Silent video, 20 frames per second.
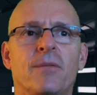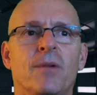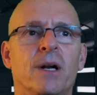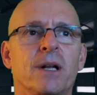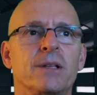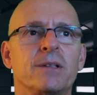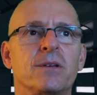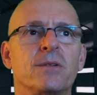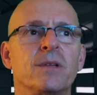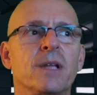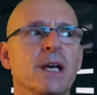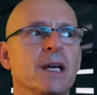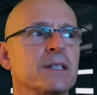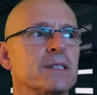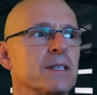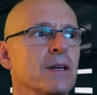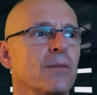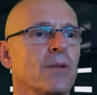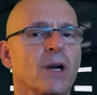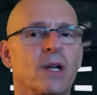I want to do
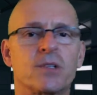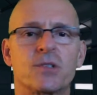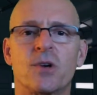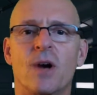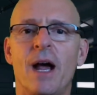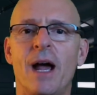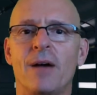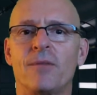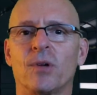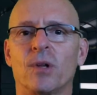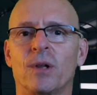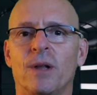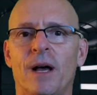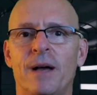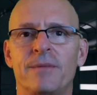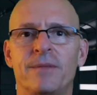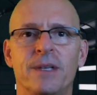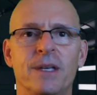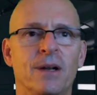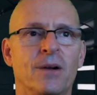this. I want to travel.
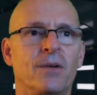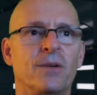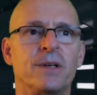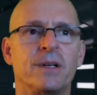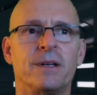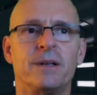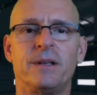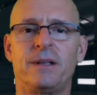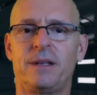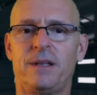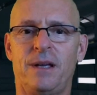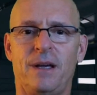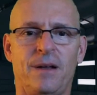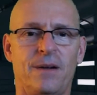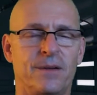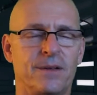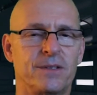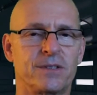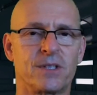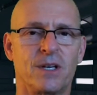
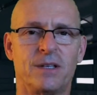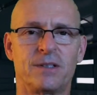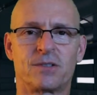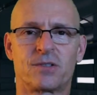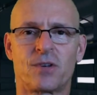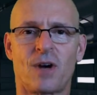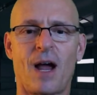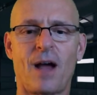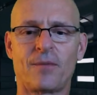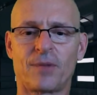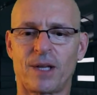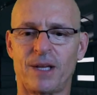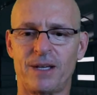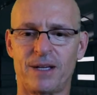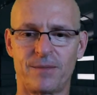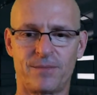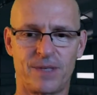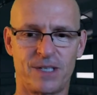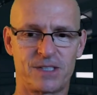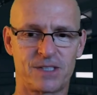And
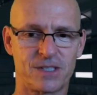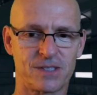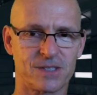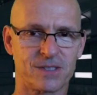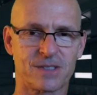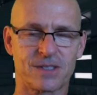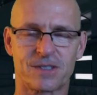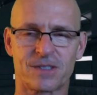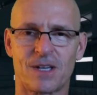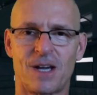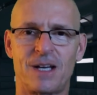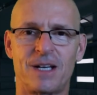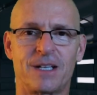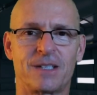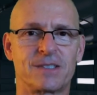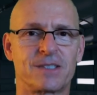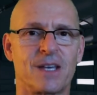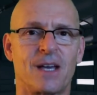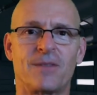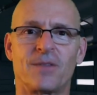traveling can be just as
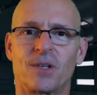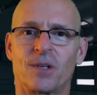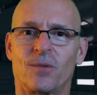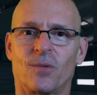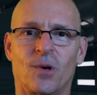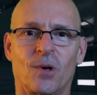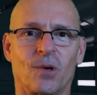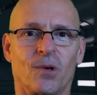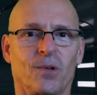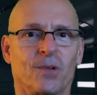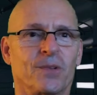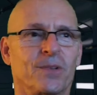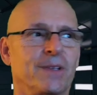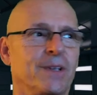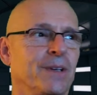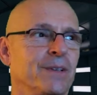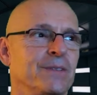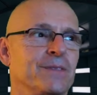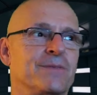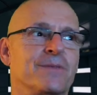exciting as saving the world.
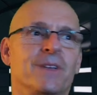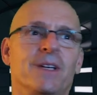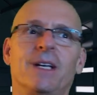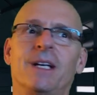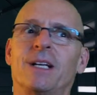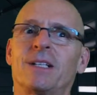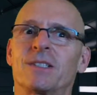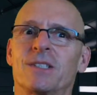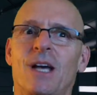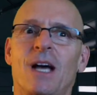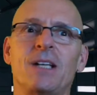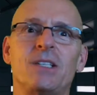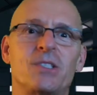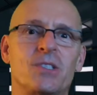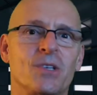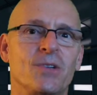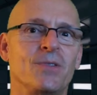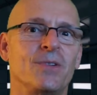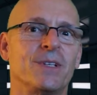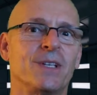If it
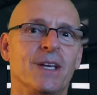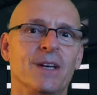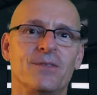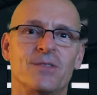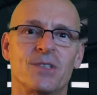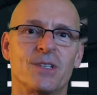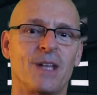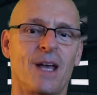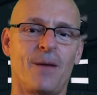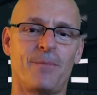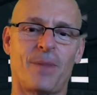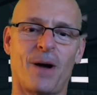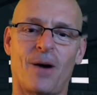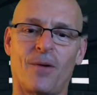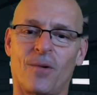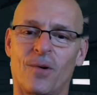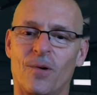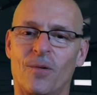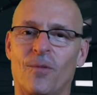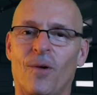excites you and gives you that
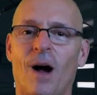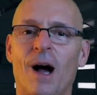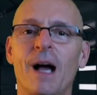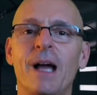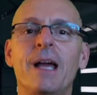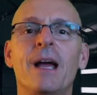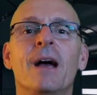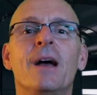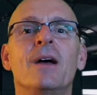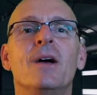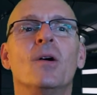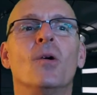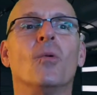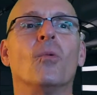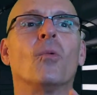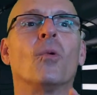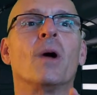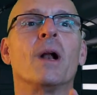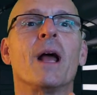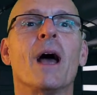power of why,
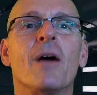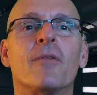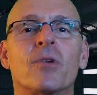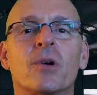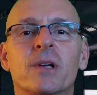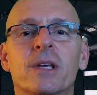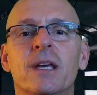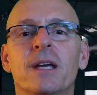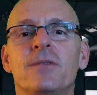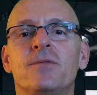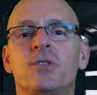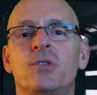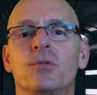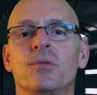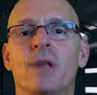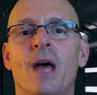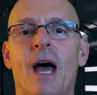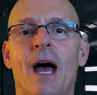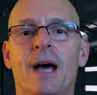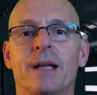whatever gives
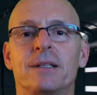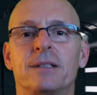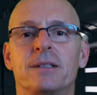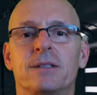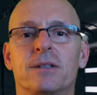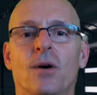you that.